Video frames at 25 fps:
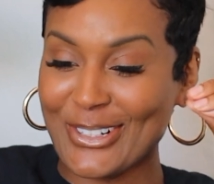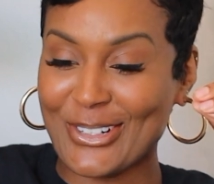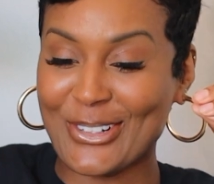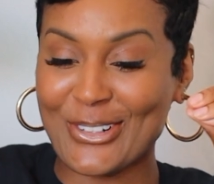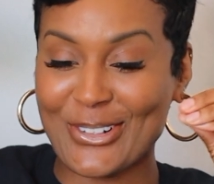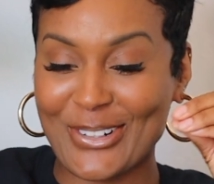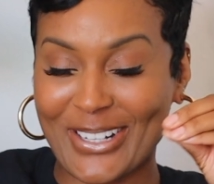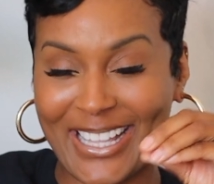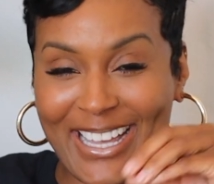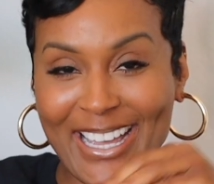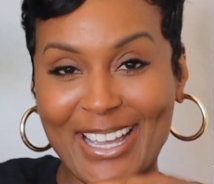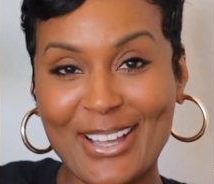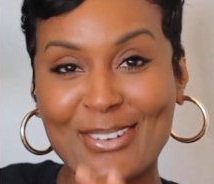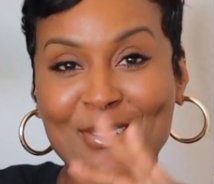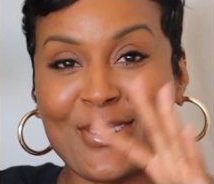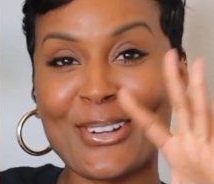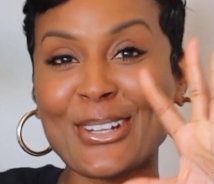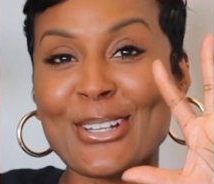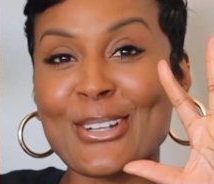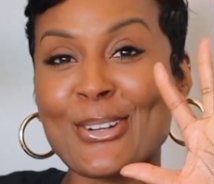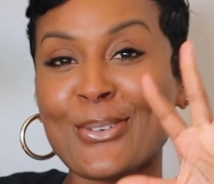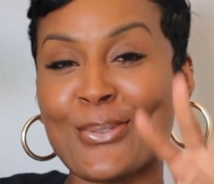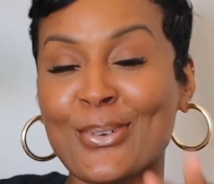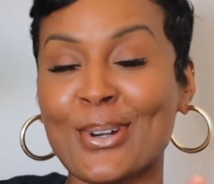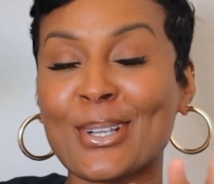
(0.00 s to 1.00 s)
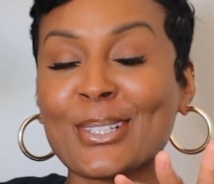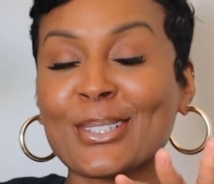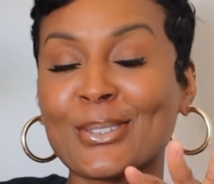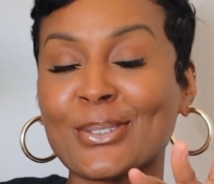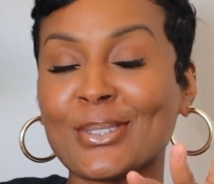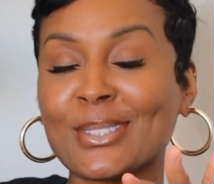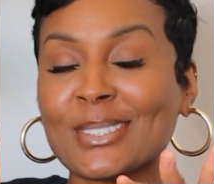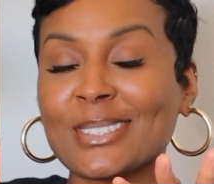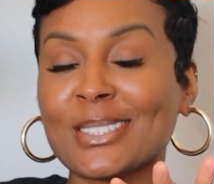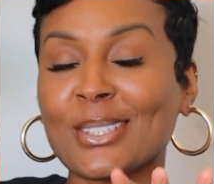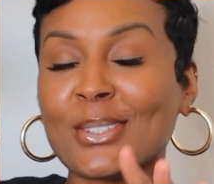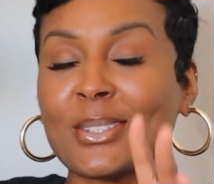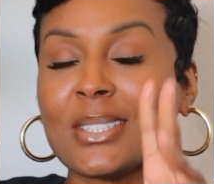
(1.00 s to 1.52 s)
Okay, we're gonna work through
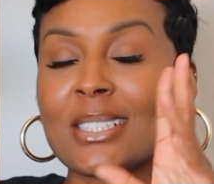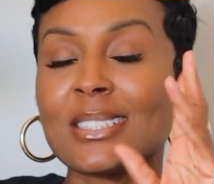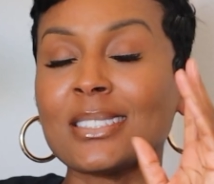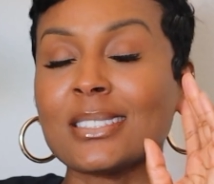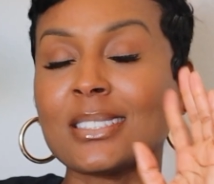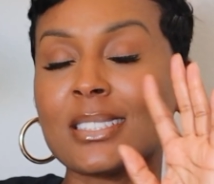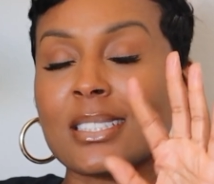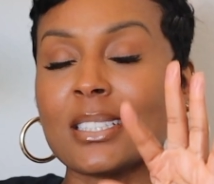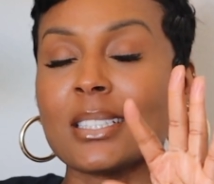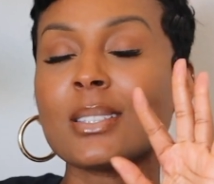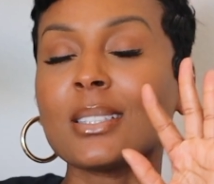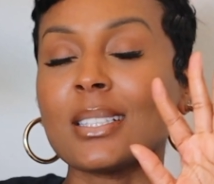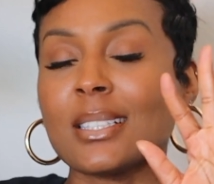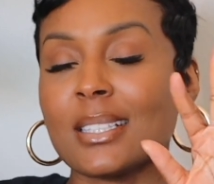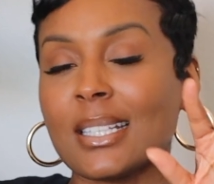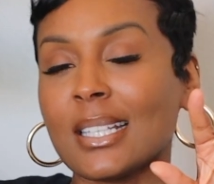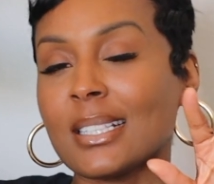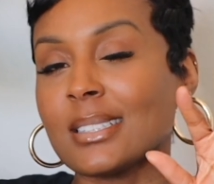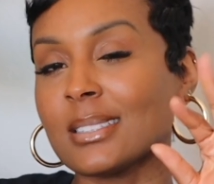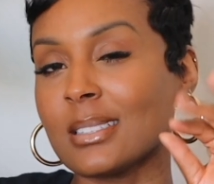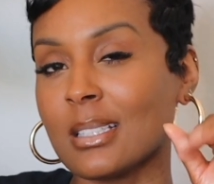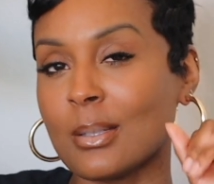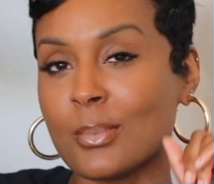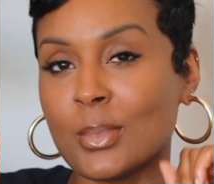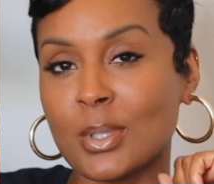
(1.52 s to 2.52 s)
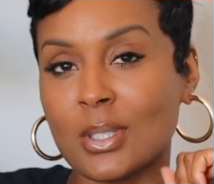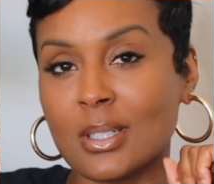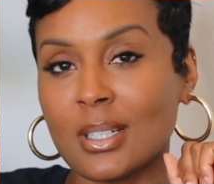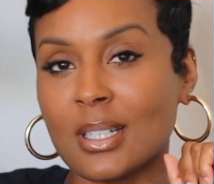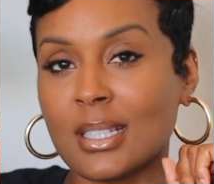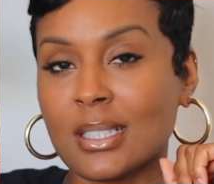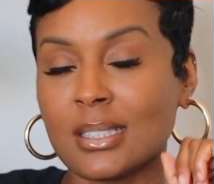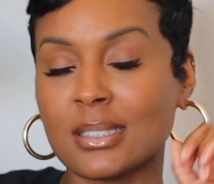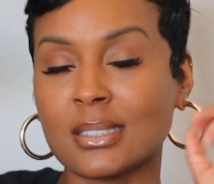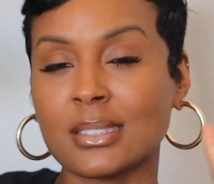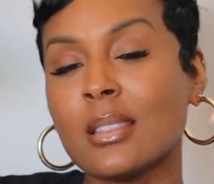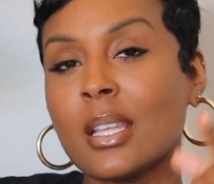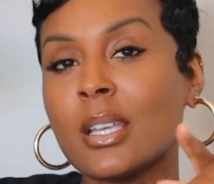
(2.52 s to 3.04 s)
it. So until the next time, you
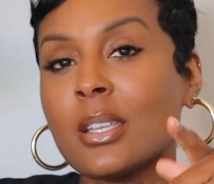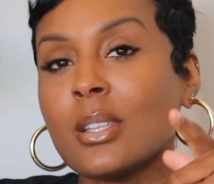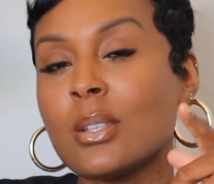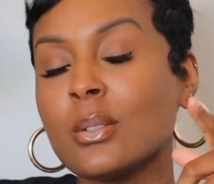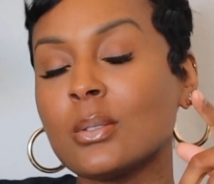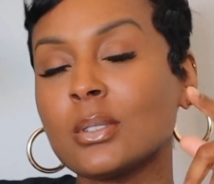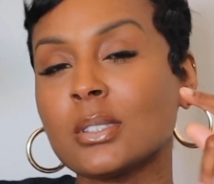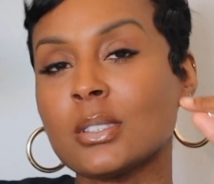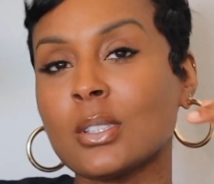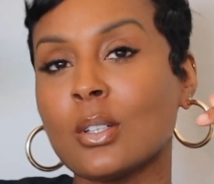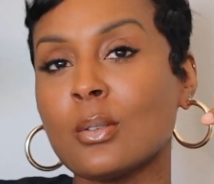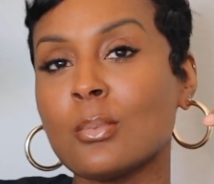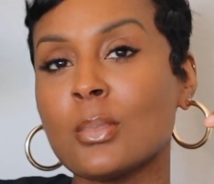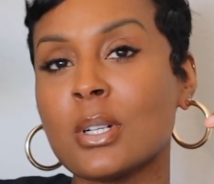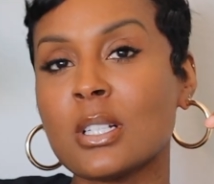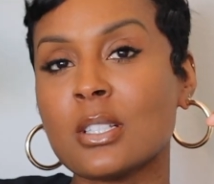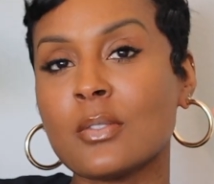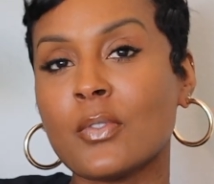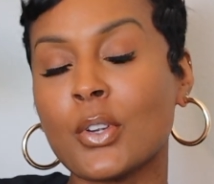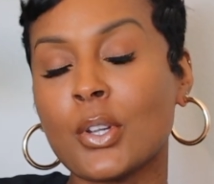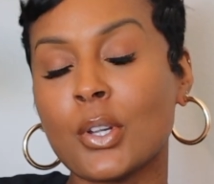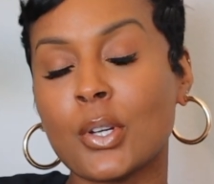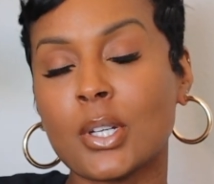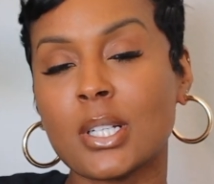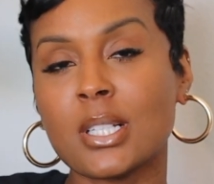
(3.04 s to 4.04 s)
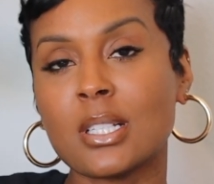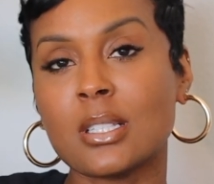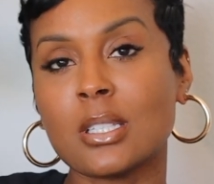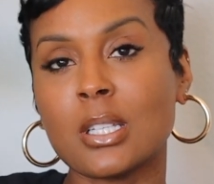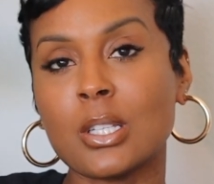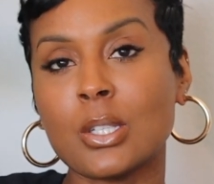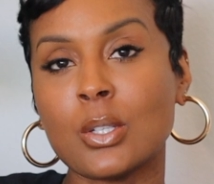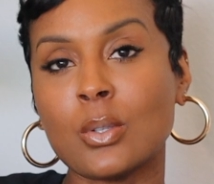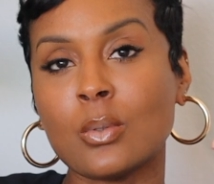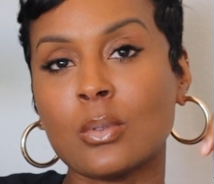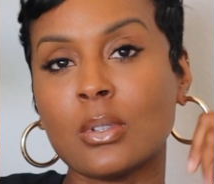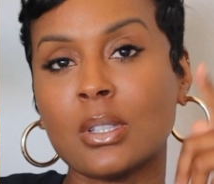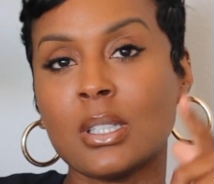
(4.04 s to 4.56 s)
guys, thank you so much for your
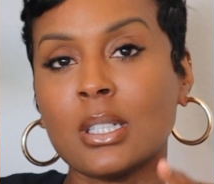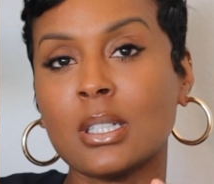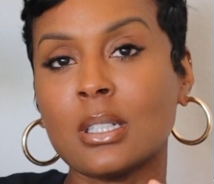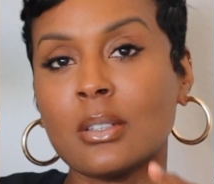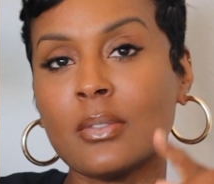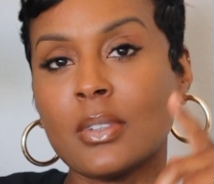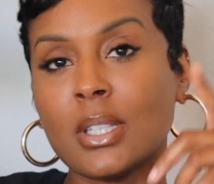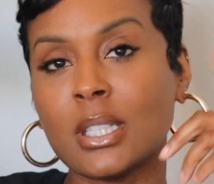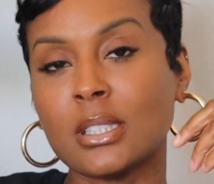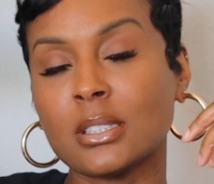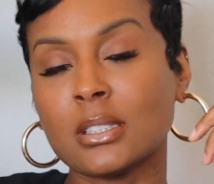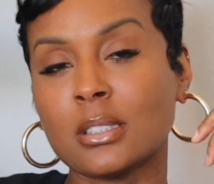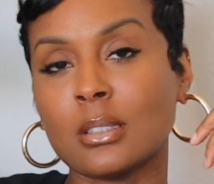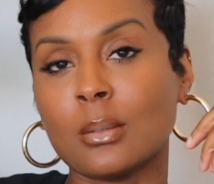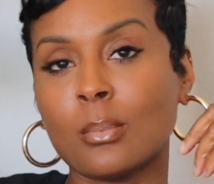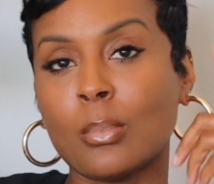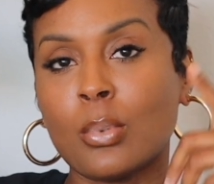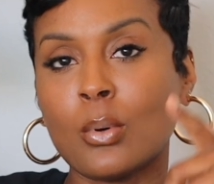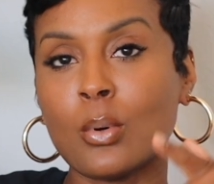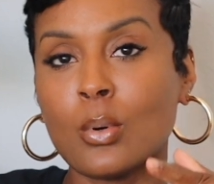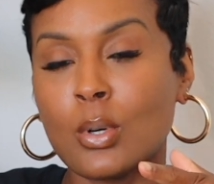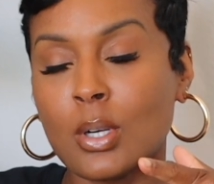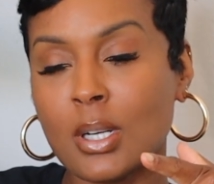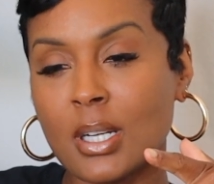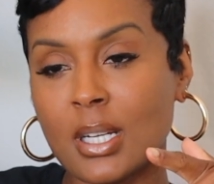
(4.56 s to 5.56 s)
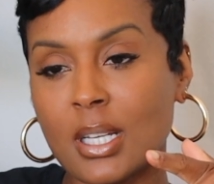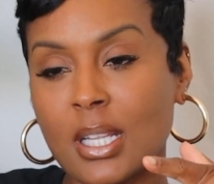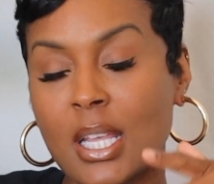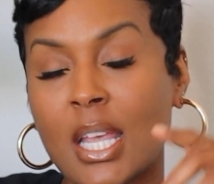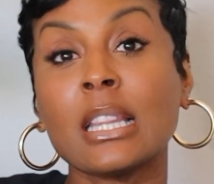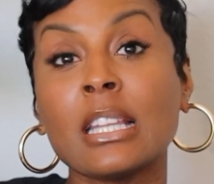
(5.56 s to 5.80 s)
continued love and support.